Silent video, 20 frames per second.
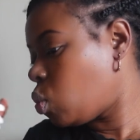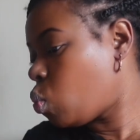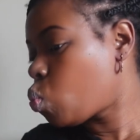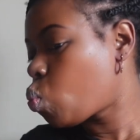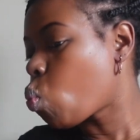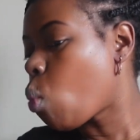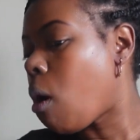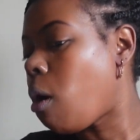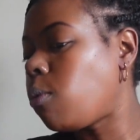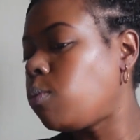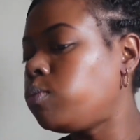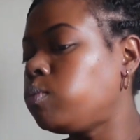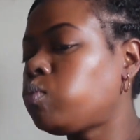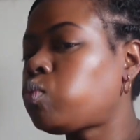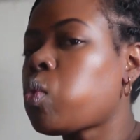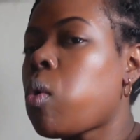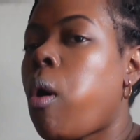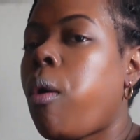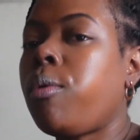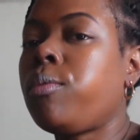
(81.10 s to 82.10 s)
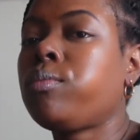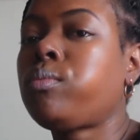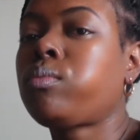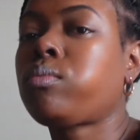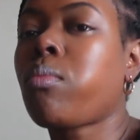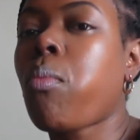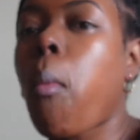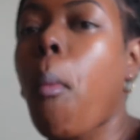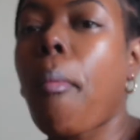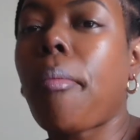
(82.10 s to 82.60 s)
in a pillowcase.
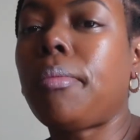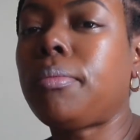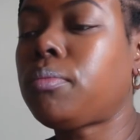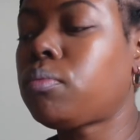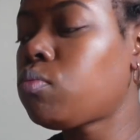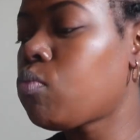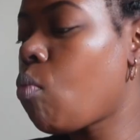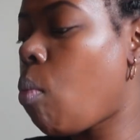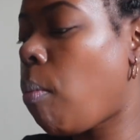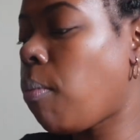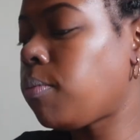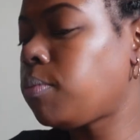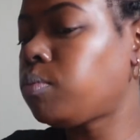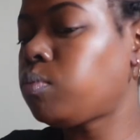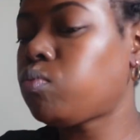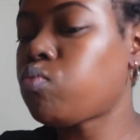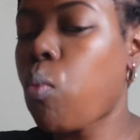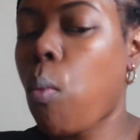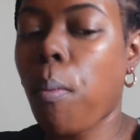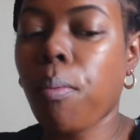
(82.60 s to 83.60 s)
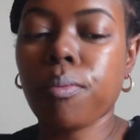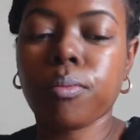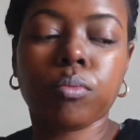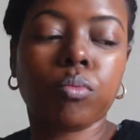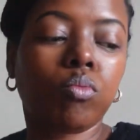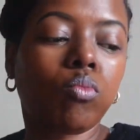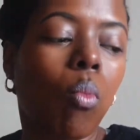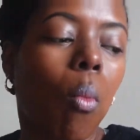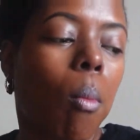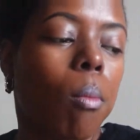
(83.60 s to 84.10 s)
Big girls all get a little
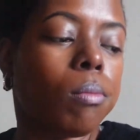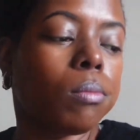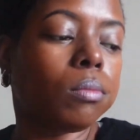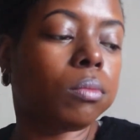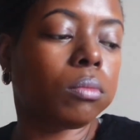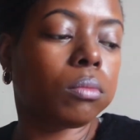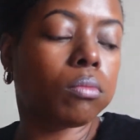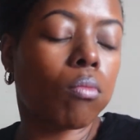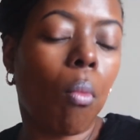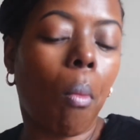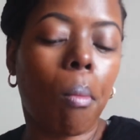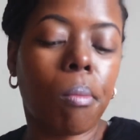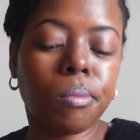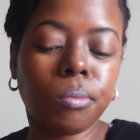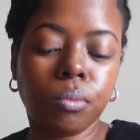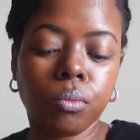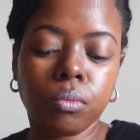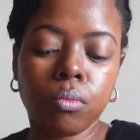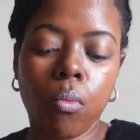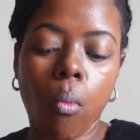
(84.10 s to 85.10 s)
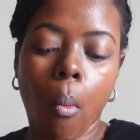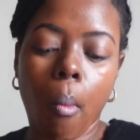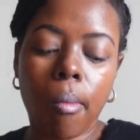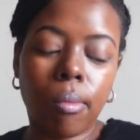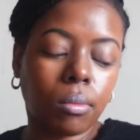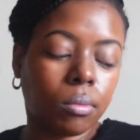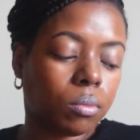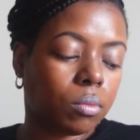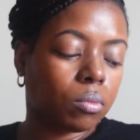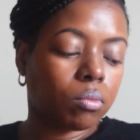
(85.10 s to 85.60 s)
taste out, pushing me away
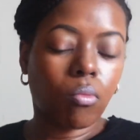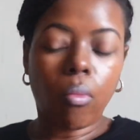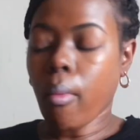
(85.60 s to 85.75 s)
so I give a